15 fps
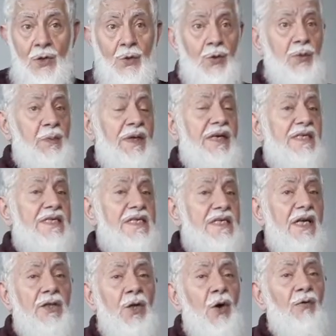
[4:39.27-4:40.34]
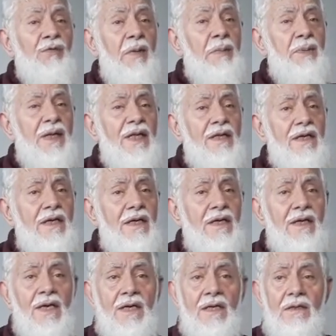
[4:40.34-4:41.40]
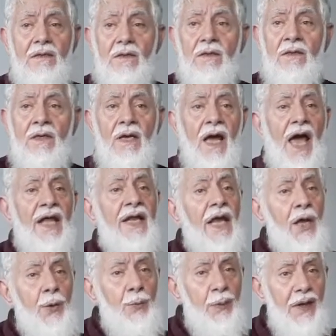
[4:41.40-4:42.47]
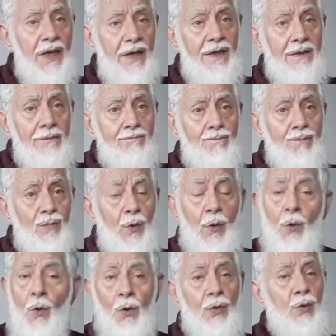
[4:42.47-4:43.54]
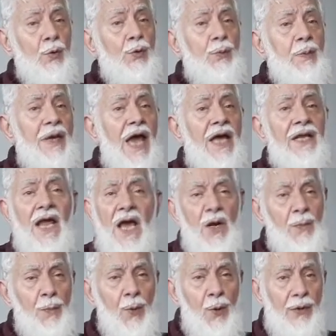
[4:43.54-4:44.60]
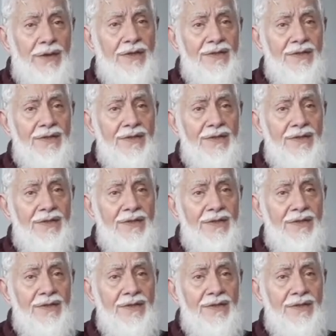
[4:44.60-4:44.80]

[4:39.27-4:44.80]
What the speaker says: Could be, instead of a building, an airplane, or could be an airport